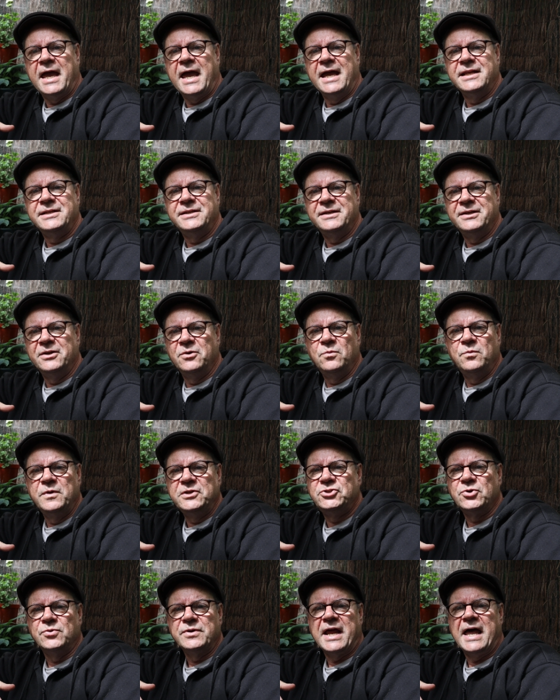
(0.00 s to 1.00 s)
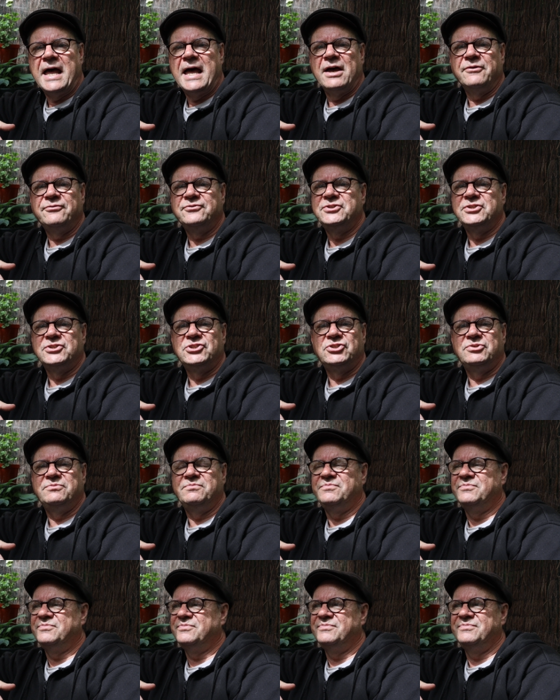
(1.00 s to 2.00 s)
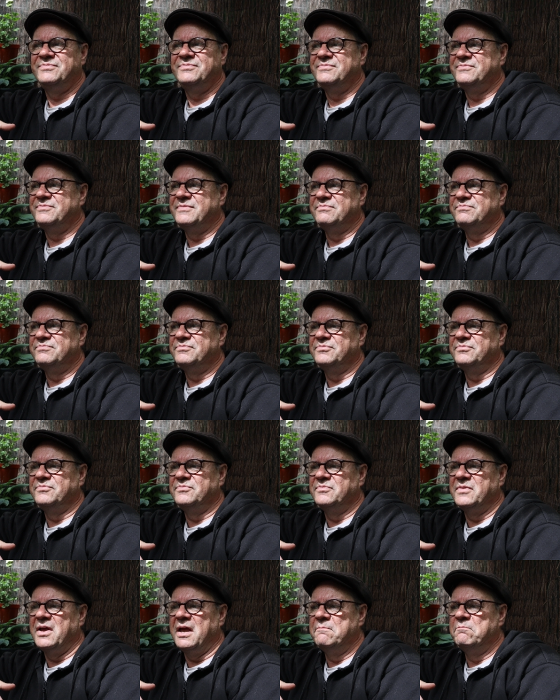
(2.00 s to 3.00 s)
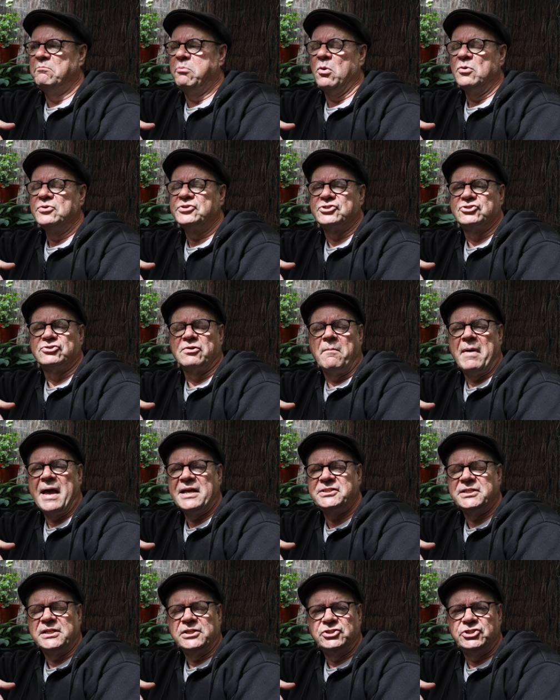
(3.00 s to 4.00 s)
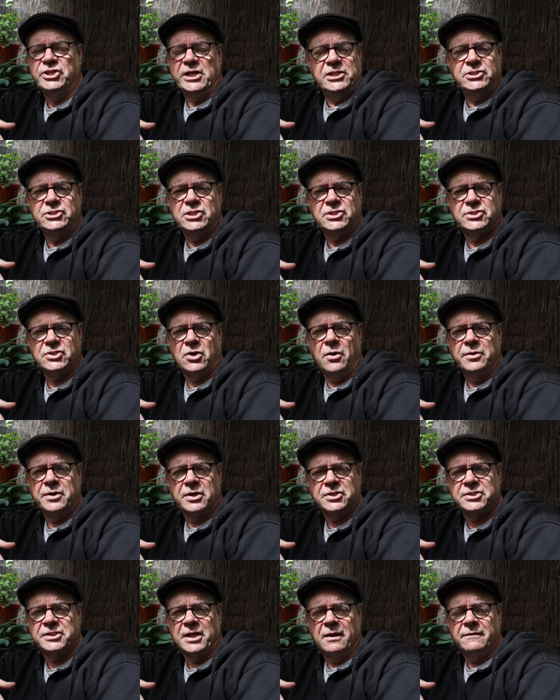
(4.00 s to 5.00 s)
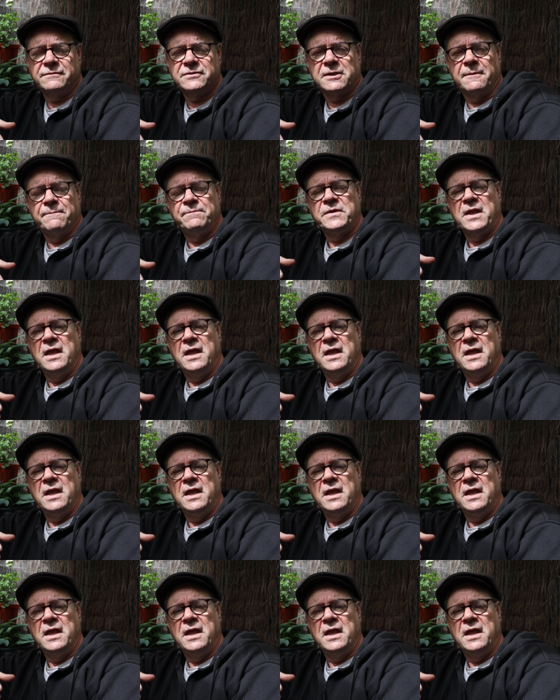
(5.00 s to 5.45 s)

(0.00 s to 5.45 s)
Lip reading: and we don't have to impose dramatic changes on ourselves.